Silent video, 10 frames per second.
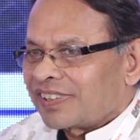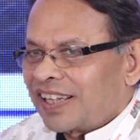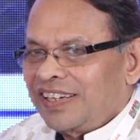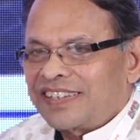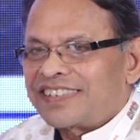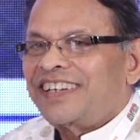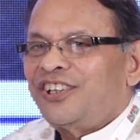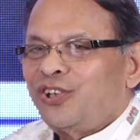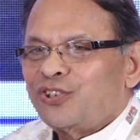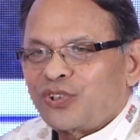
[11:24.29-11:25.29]
And yesterday
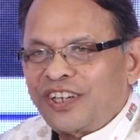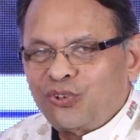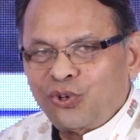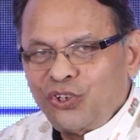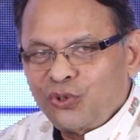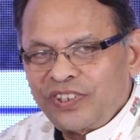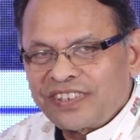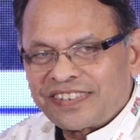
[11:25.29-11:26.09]
also I told you this,